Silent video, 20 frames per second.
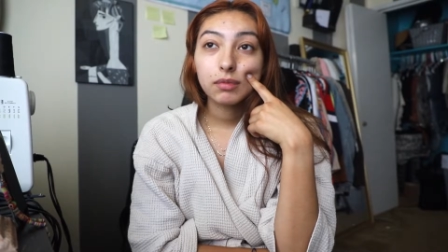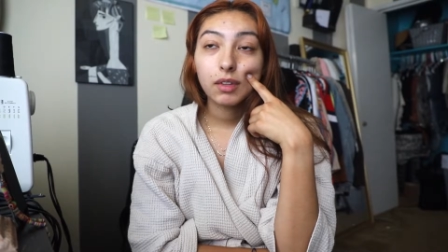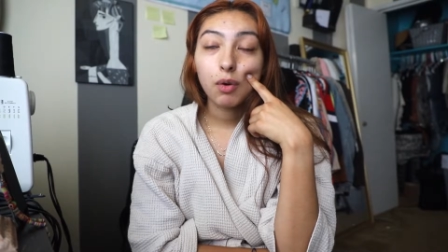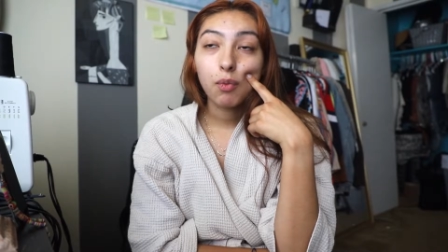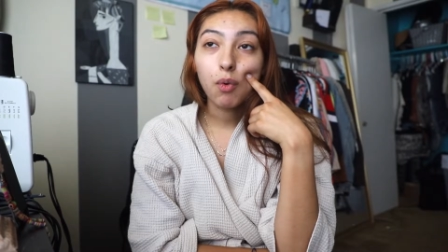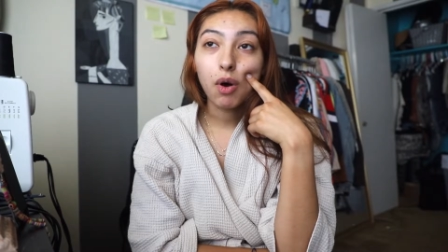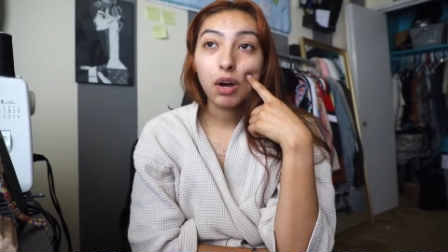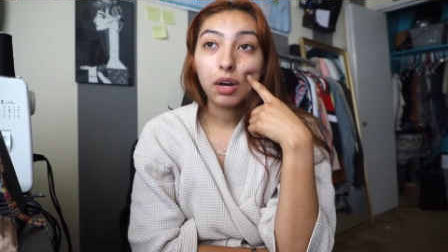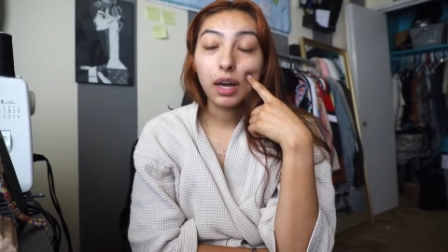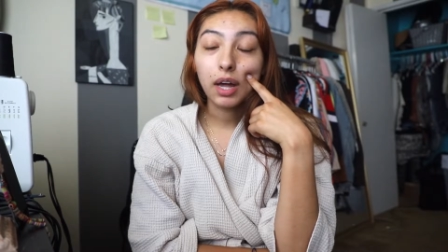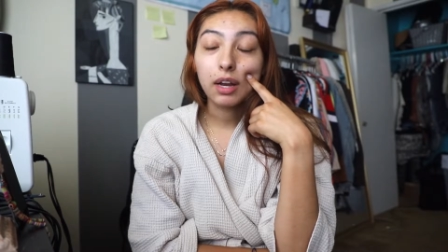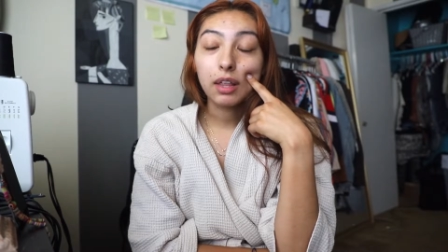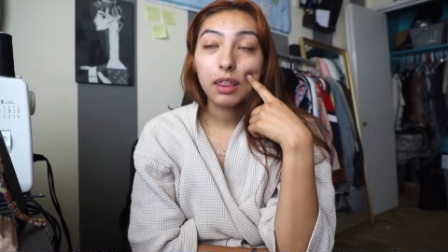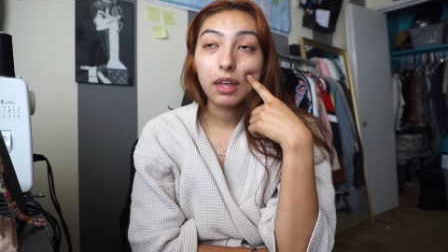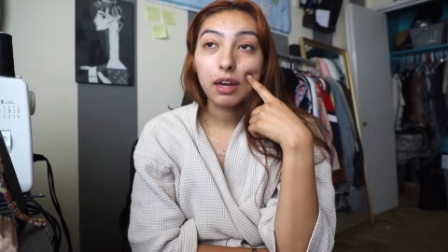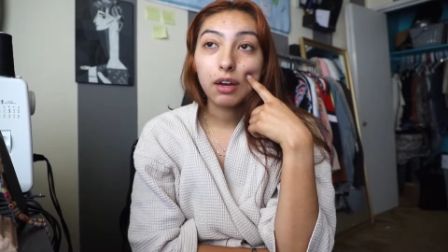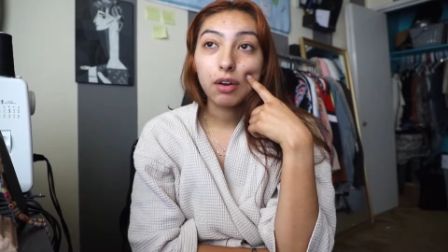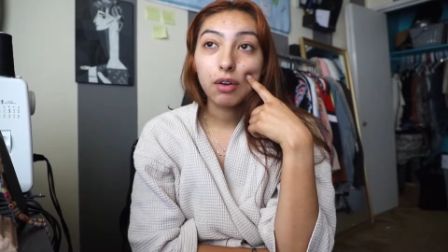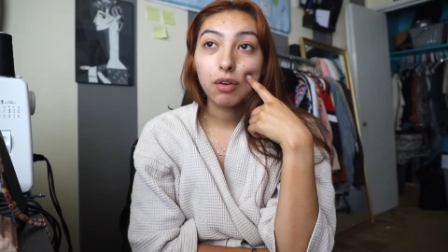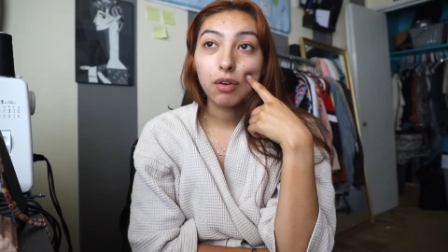walk out of
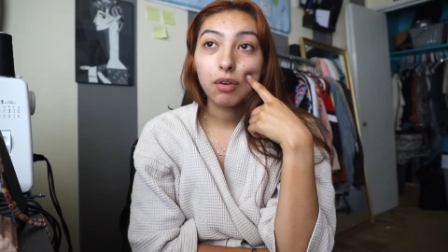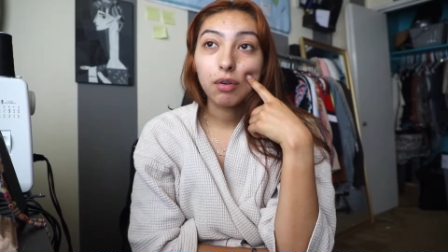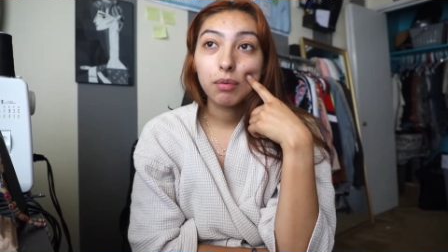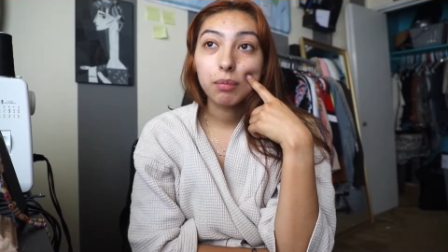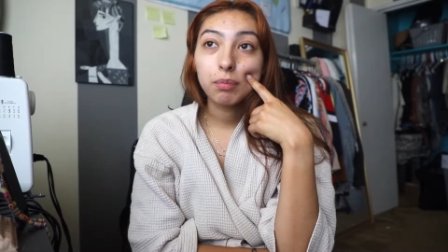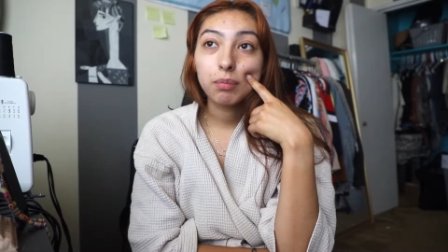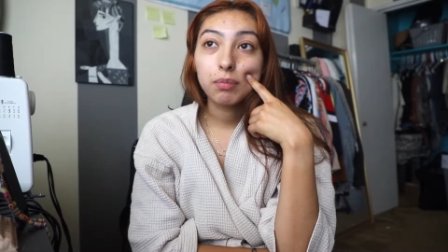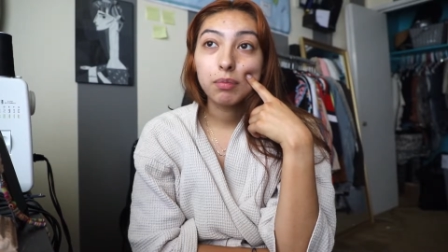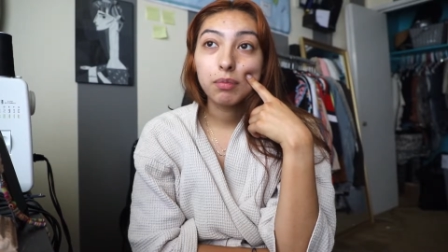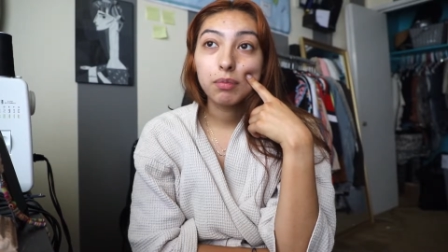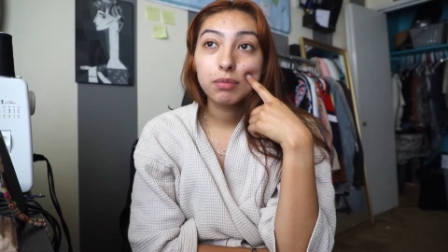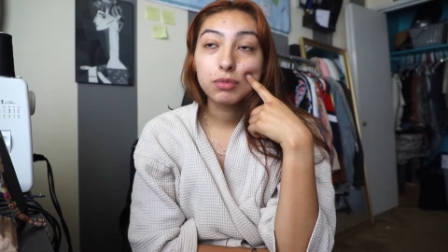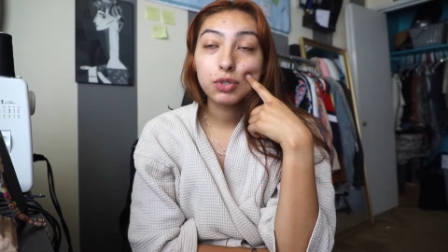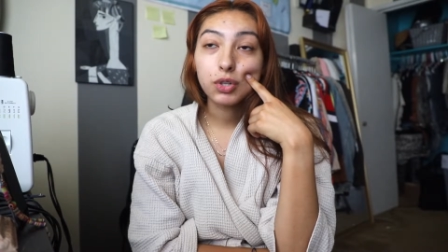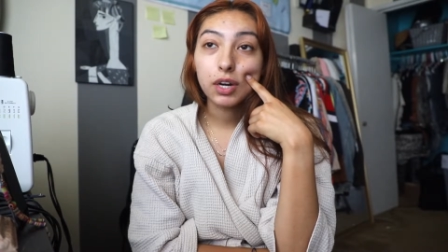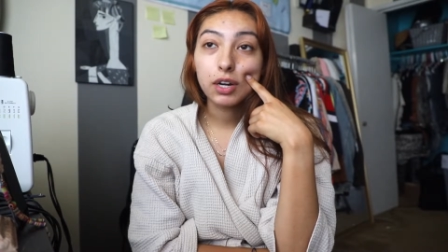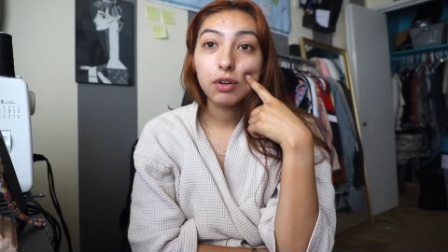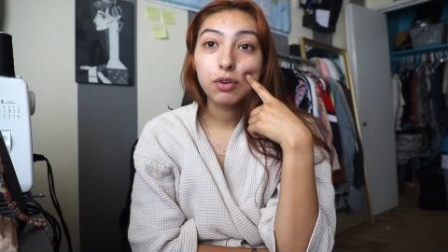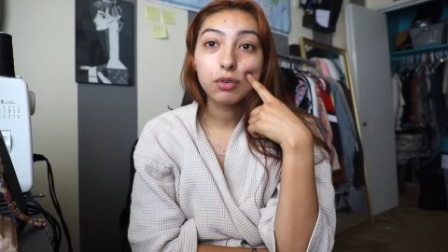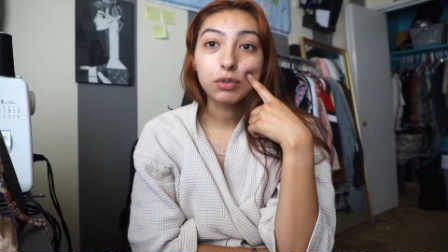there
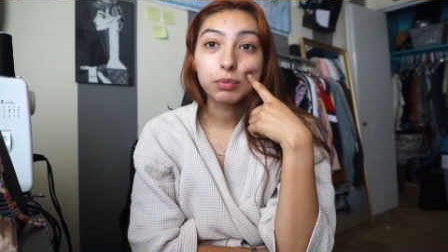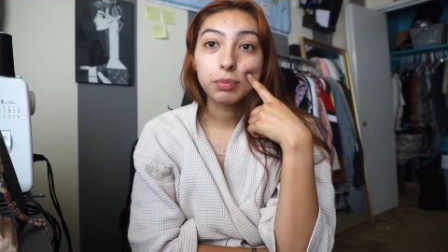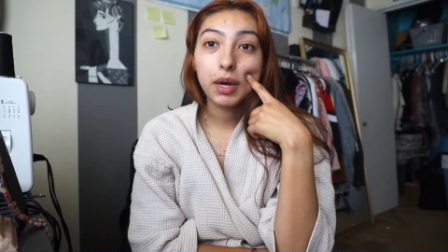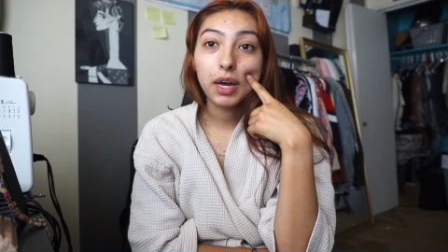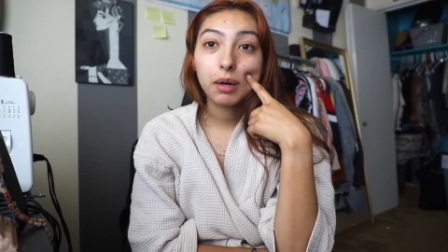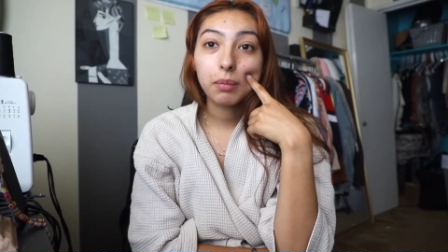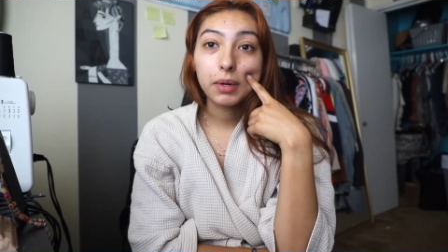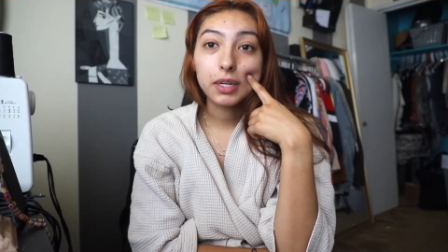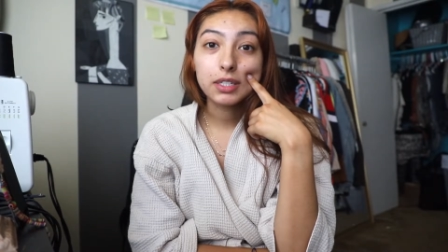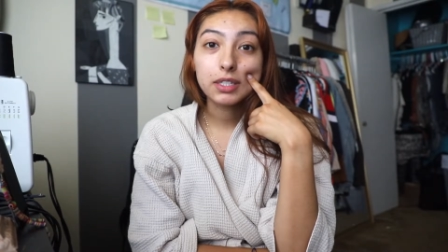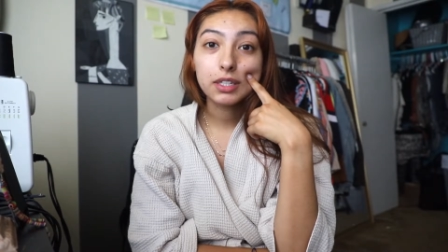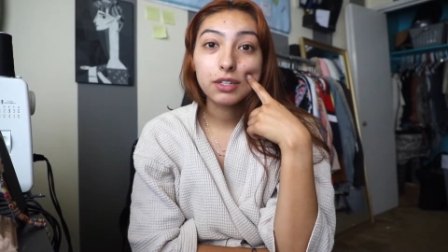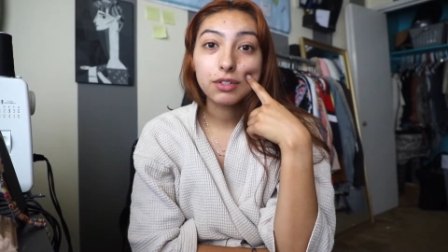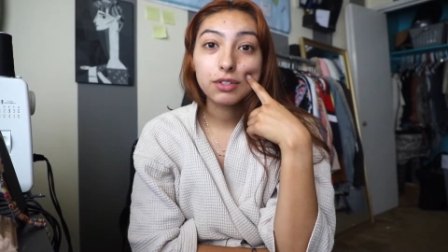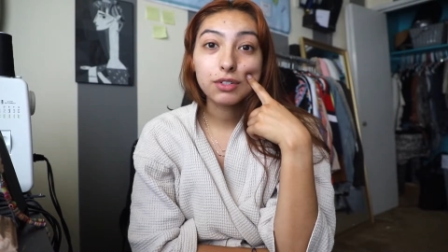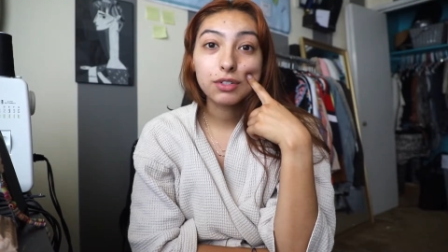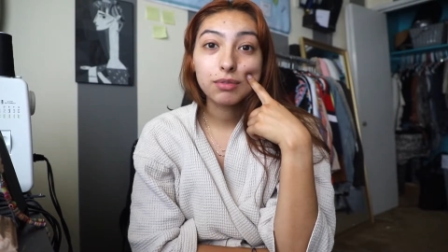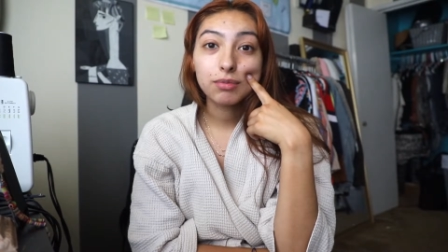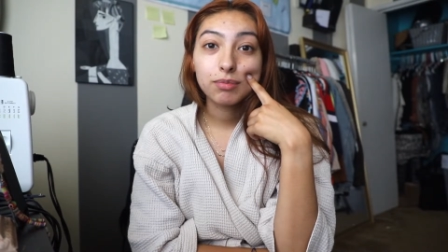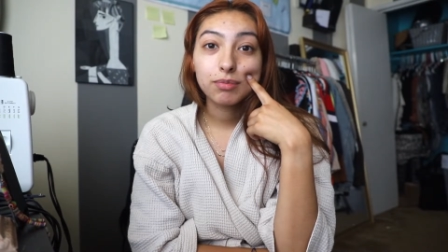trying to hold back my
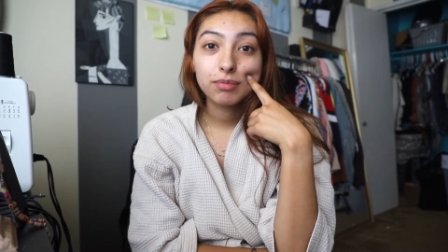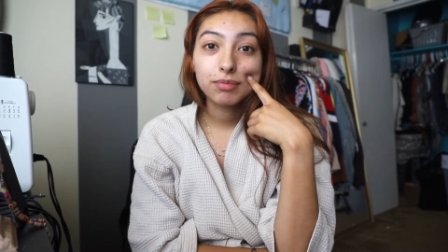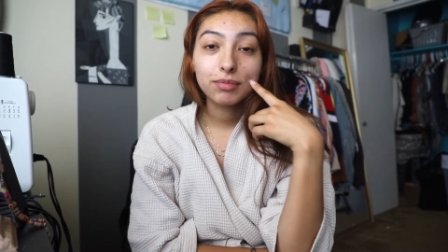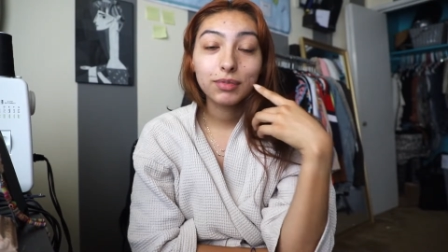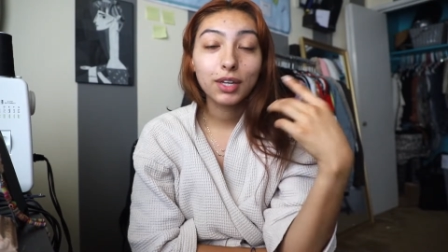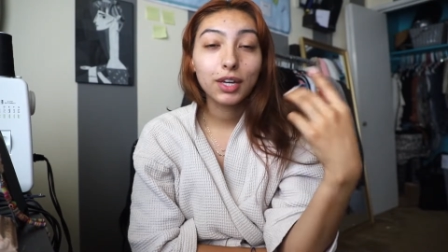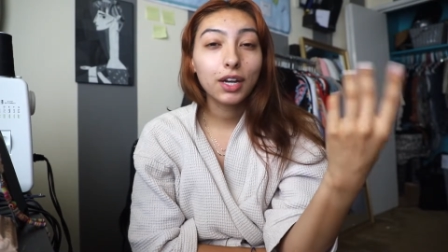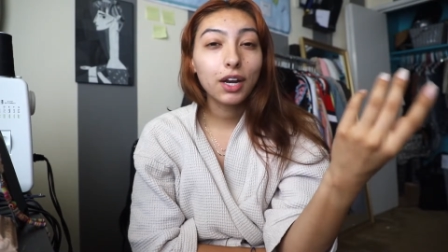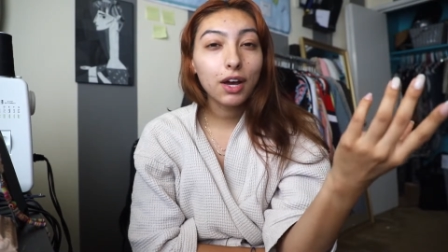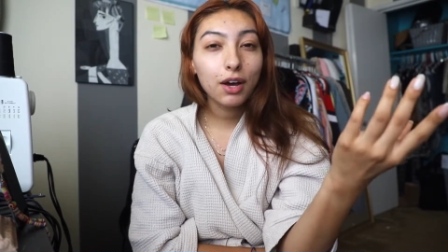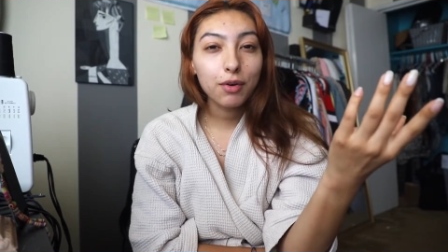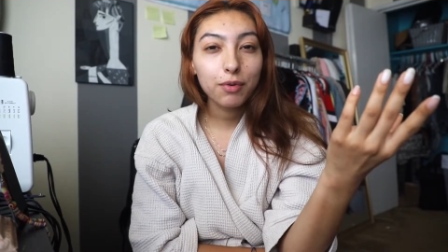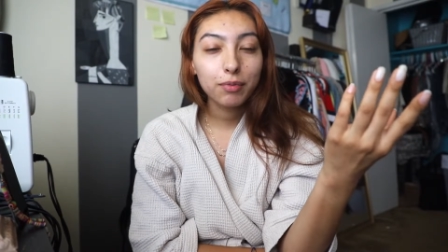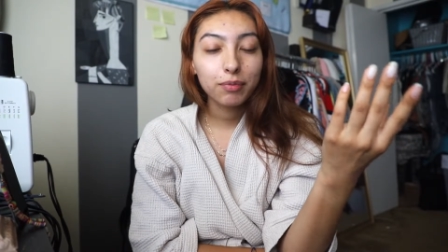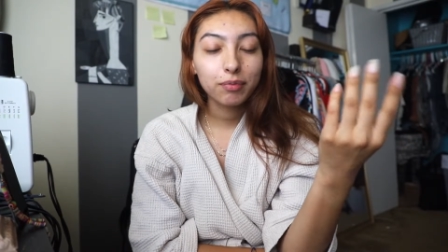tears, you know?